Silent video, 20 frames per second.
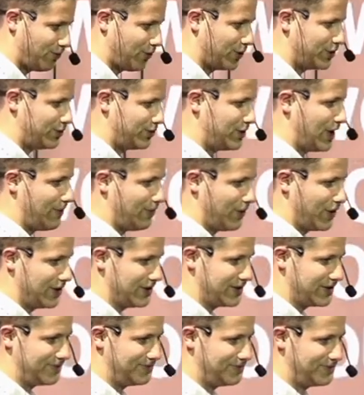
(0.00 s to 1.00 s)
what do they
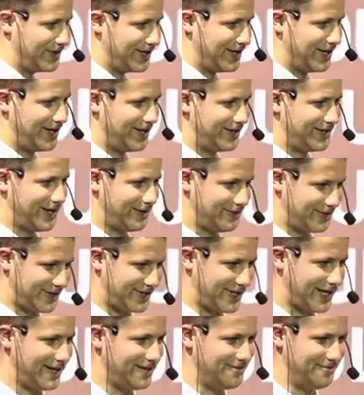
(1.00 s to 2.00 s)
want? They would
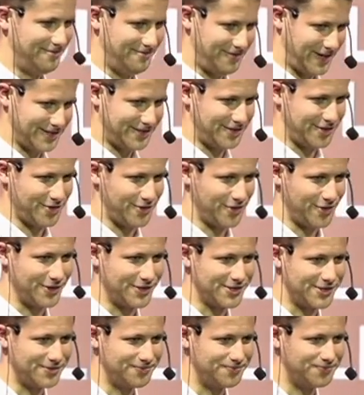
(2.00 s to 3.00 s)
say, faster
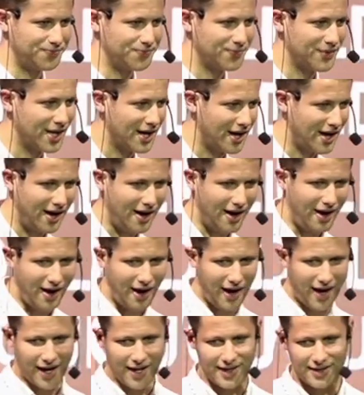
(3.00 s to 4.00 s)
horse.
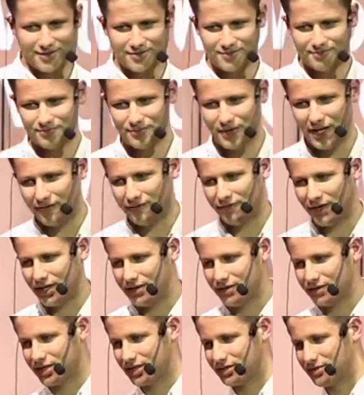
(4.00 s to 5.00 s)
And if I
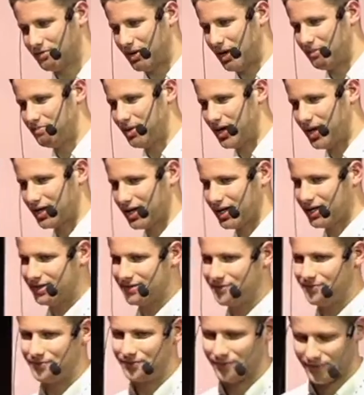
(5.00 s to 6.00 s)
look into my pocket
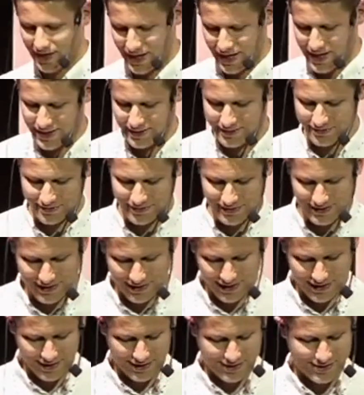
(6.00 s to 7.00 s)
and
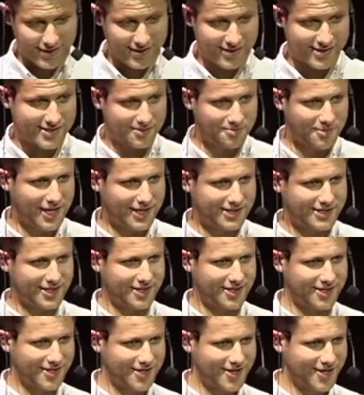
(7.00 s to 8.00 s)
see this
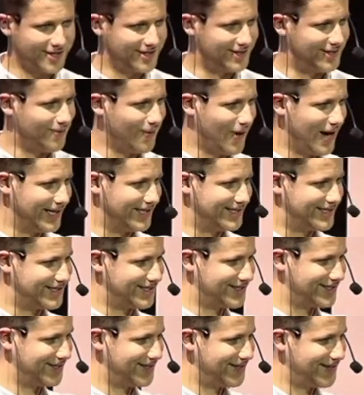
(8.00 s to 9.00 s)
amazing
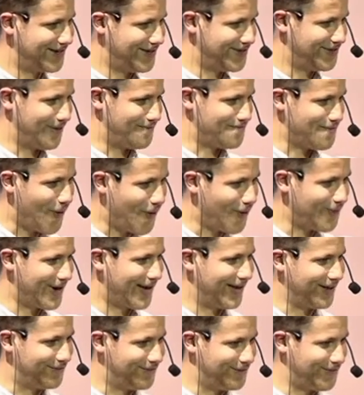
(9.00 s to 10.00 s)
device, the
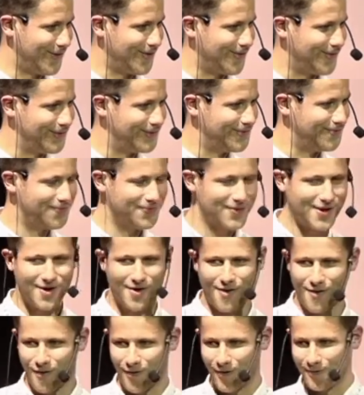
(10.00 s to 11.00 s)
mobile phone,
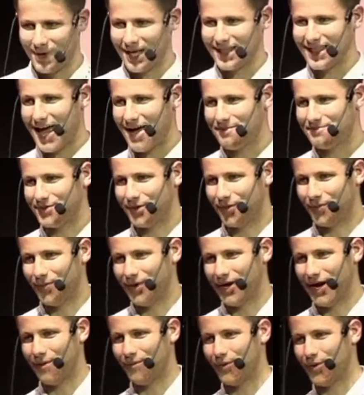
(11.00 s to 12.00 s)
or my laptop
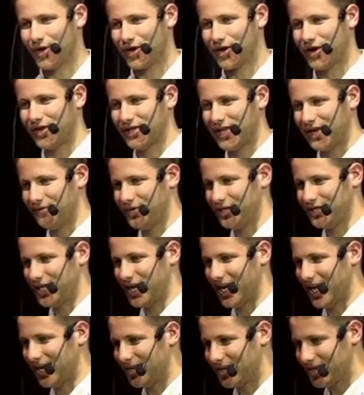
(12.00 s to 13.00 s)
where I work on every
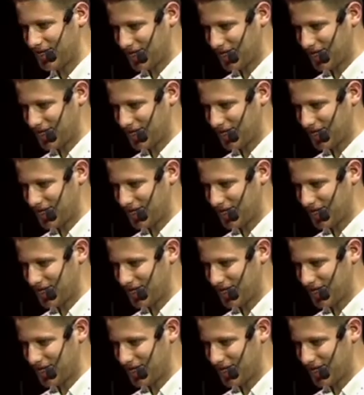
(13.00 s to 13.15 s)
day,